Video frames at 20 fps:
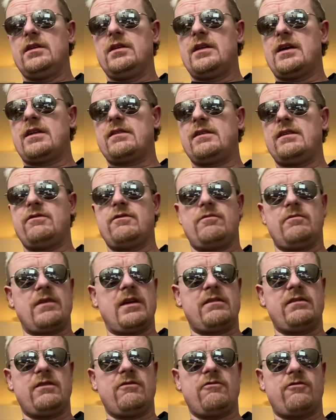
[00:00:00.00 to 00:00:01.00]
That's
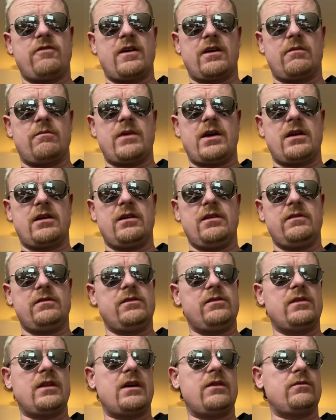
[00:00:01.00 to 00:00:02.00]
even fucking better. I used to
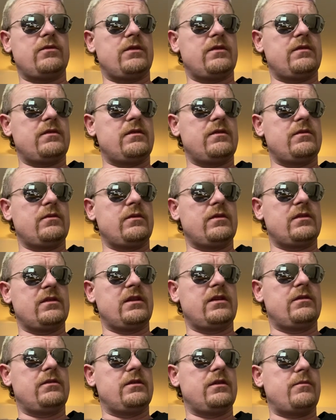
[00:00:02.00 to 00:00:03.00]
do that when I was
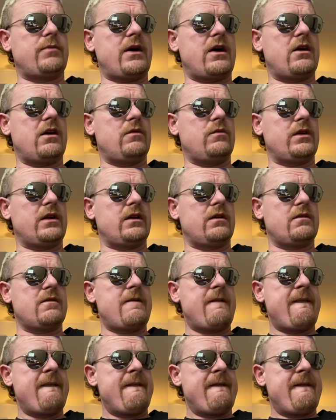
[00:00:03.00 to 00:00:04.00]
little and the power went
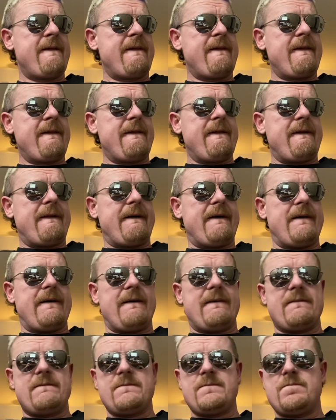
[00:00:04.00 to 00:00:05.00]

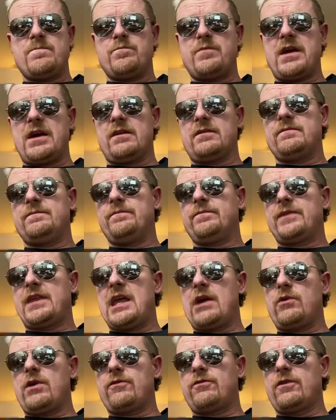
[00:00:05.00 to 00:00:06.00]
out. Yeah,
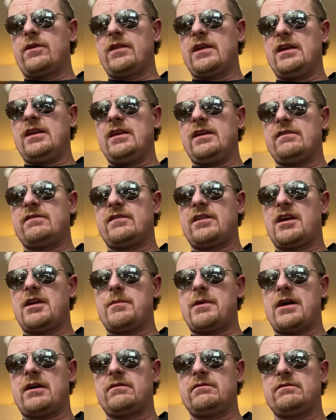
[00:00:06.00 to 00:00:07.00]
can't wait for all the idiots to come
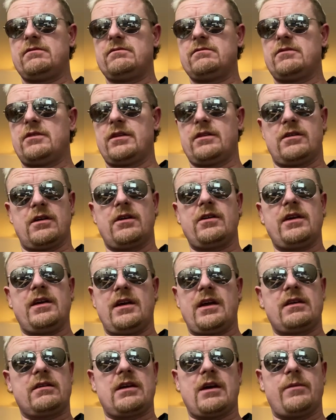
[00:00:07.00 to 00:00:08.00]
out. Well, they're already
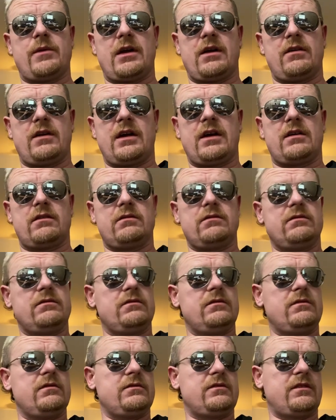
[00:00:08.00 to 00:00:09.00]
coming out now,
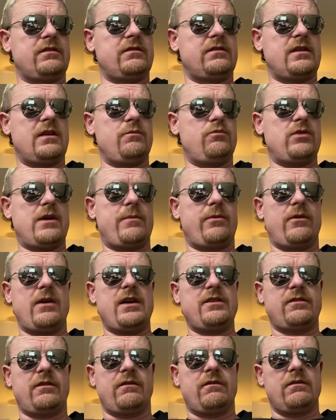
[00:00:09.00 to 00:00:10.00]
just in
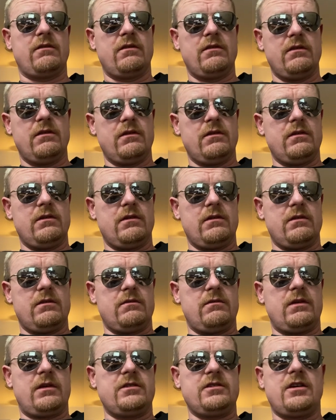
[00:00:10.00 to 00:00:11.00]
preparation.
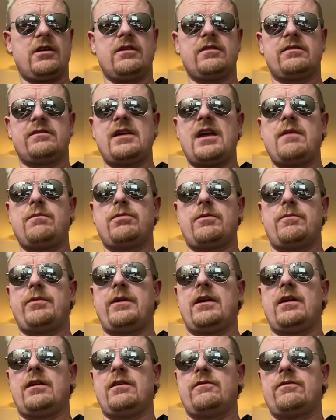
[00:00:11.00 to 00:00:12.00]
Why don't you all stay
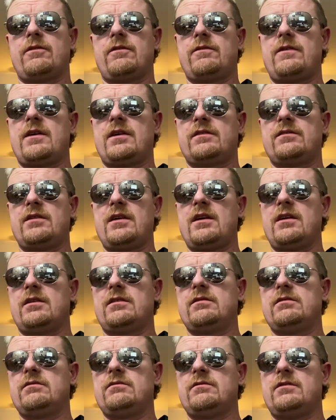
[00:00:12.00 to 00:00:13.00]
prepared, for fuck's
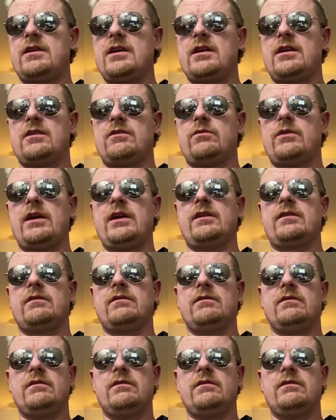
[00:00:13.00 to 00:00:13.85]
sake? Why you gotta wait?